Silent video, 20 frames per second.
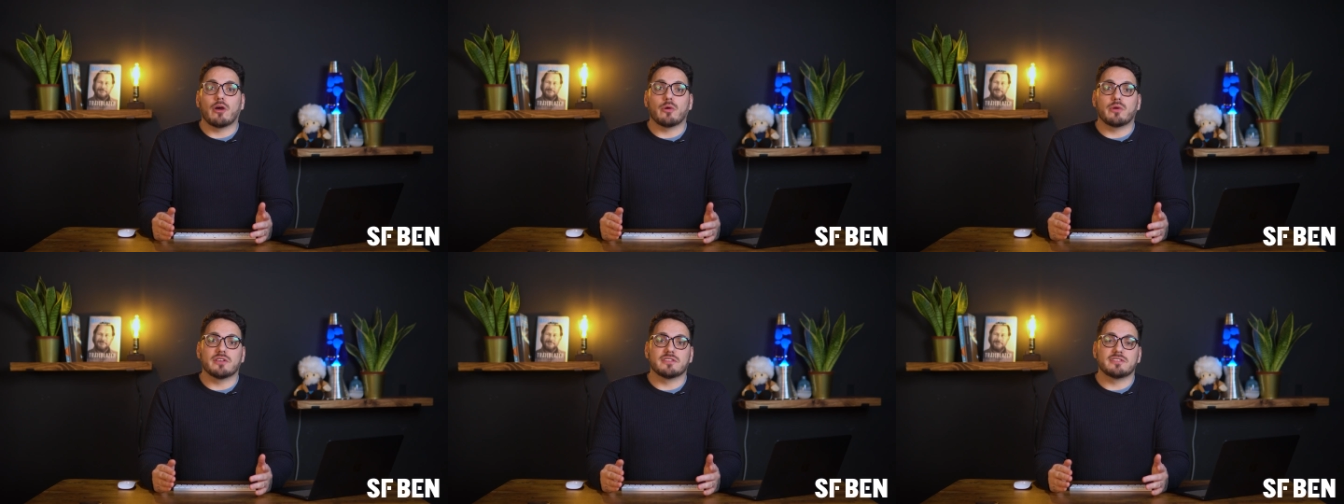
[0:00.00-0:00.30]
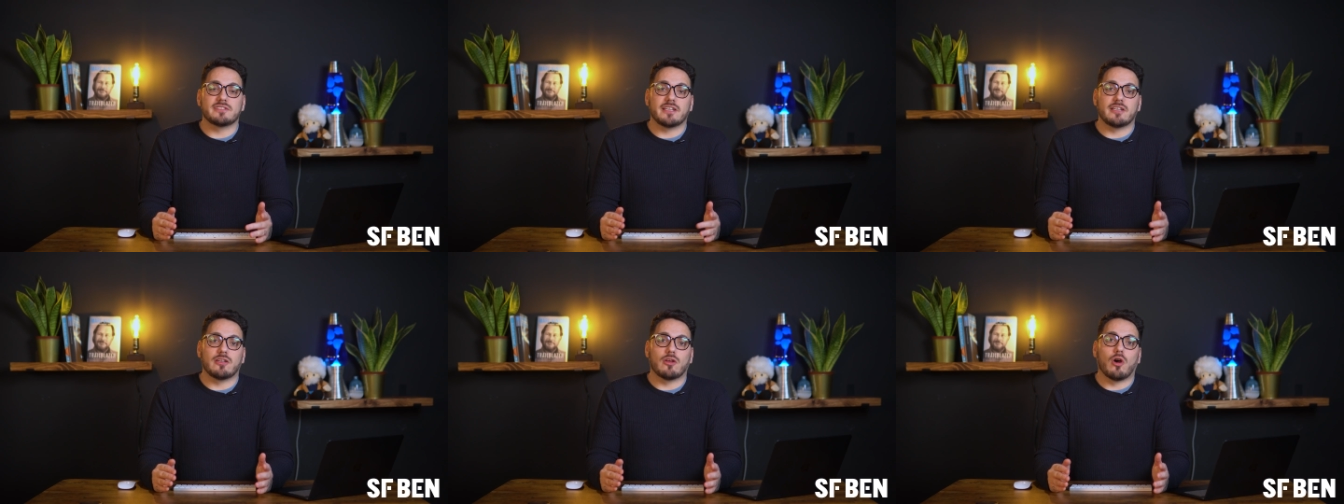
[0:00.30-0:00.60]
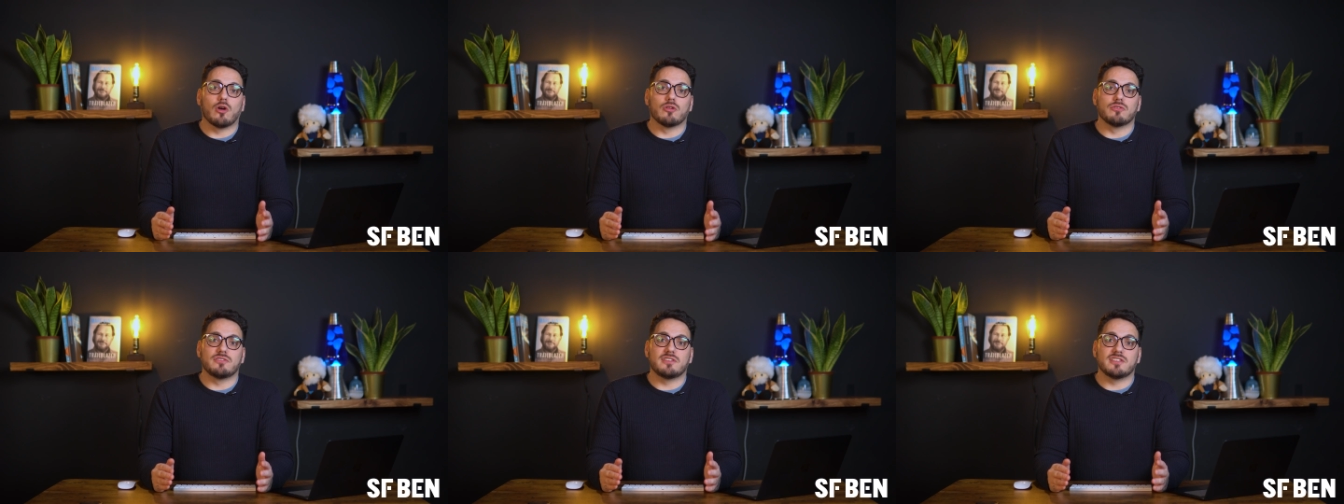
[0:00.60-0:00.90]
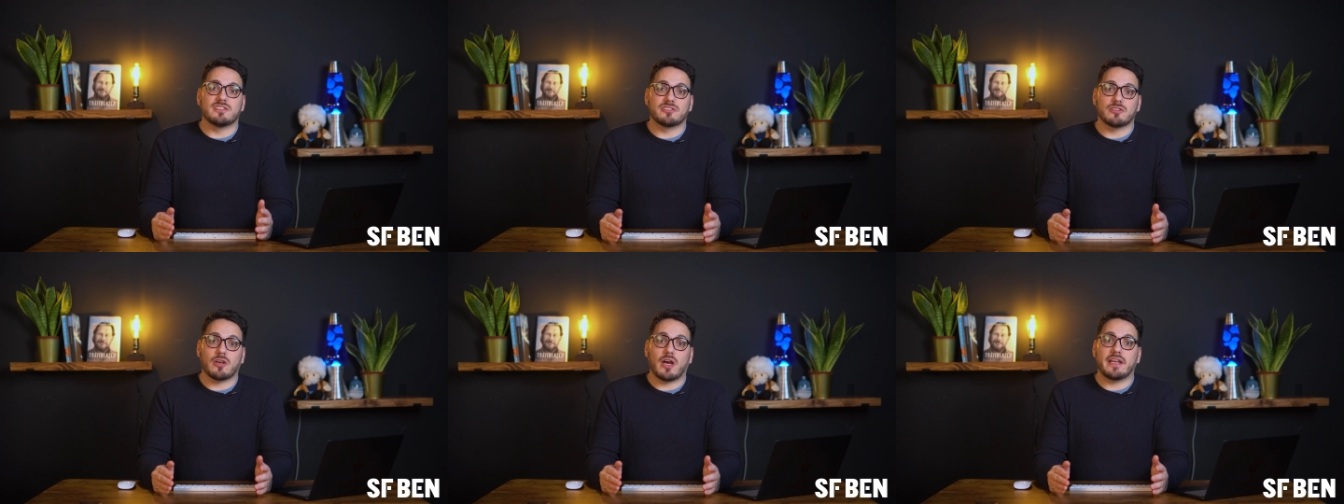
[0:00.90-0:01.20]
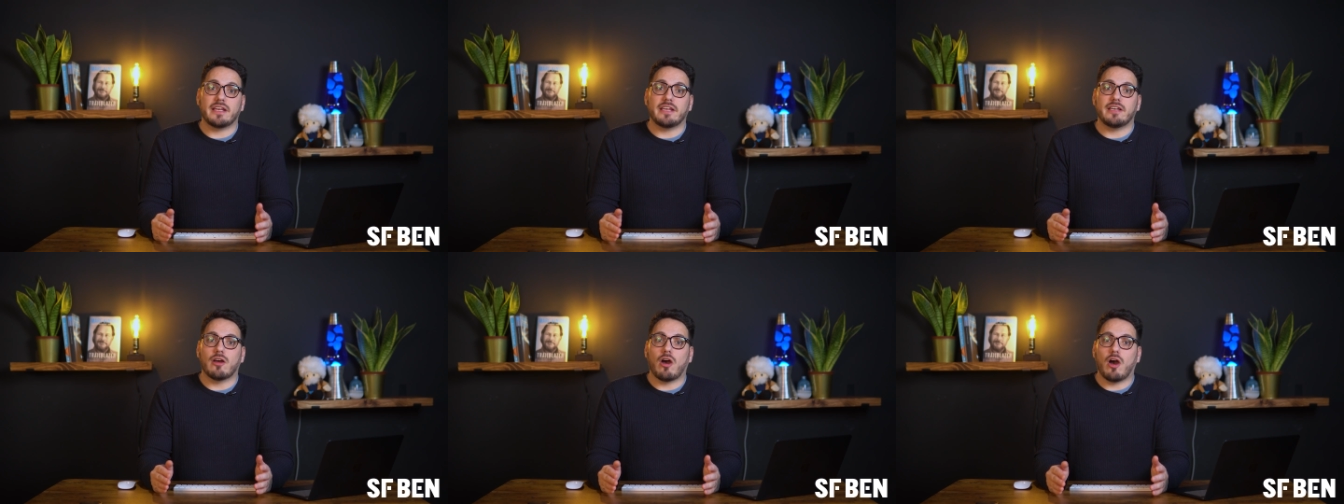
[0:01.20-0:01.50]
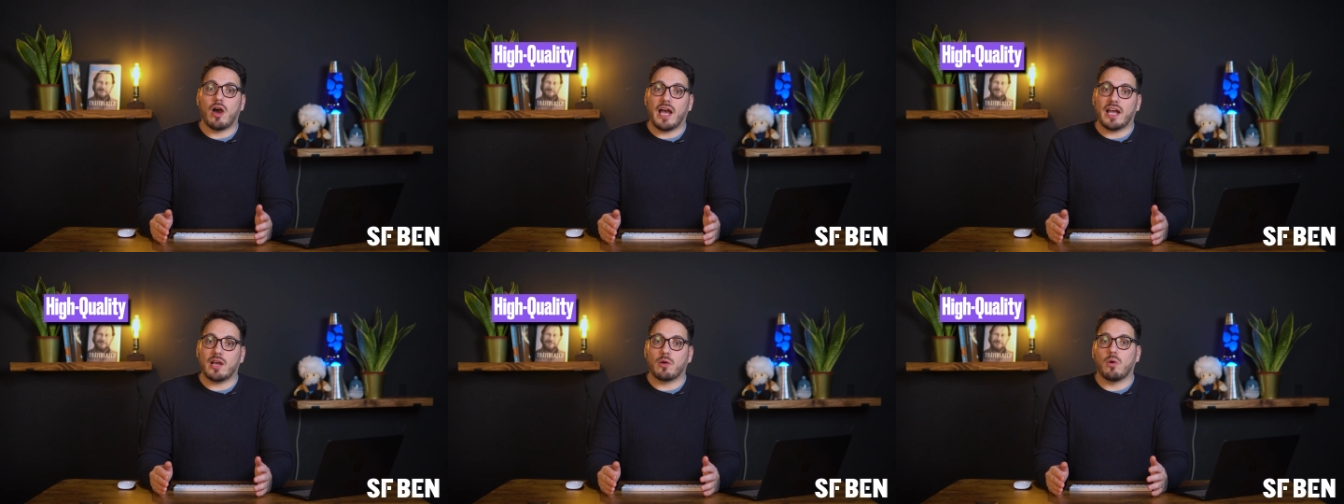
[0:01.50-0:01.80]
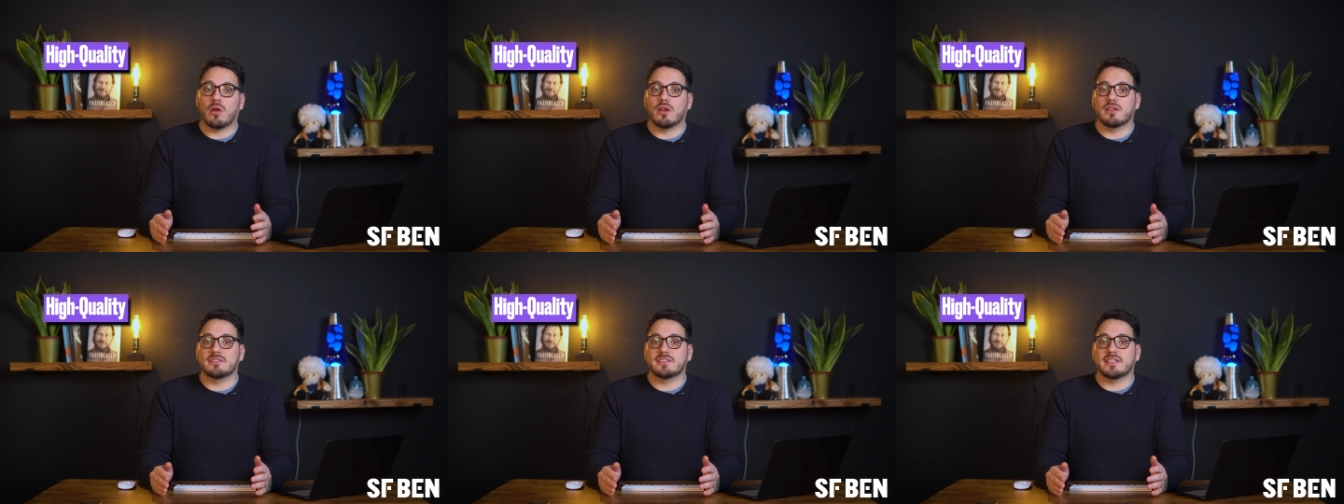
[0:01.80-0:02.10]
focusing on designing high
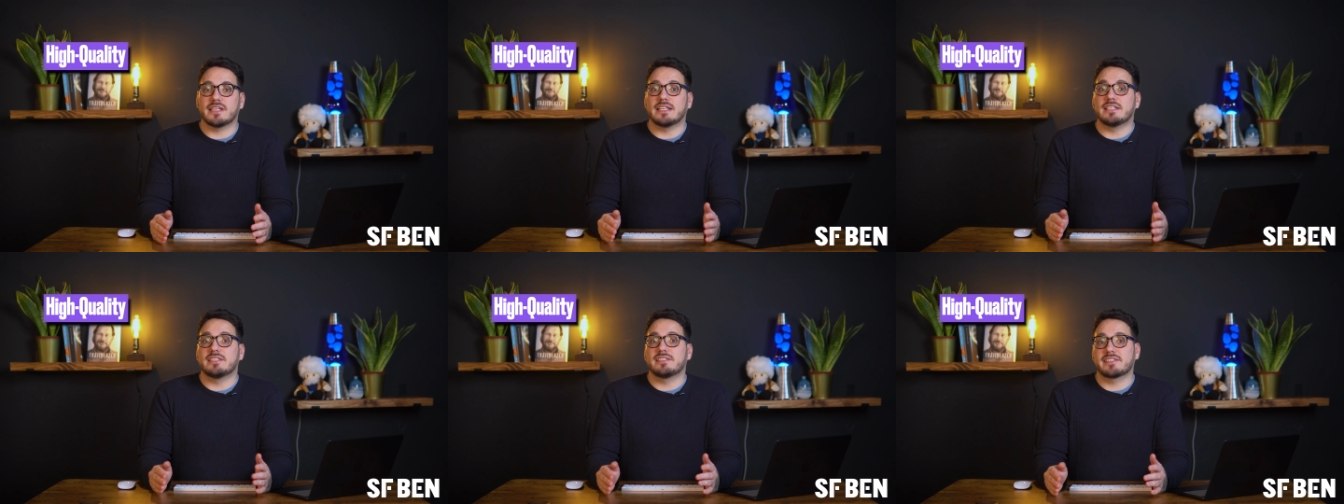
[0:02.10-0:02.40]
quality,